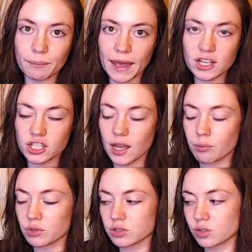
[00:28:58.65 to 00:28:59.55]
bad shit
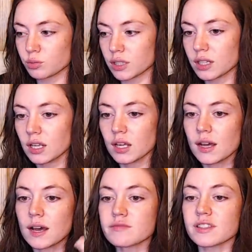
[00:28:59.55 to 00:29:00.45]
happened to you. But
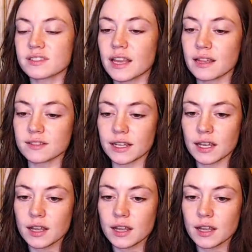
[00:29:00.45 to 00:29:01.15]
I'm just saying, like,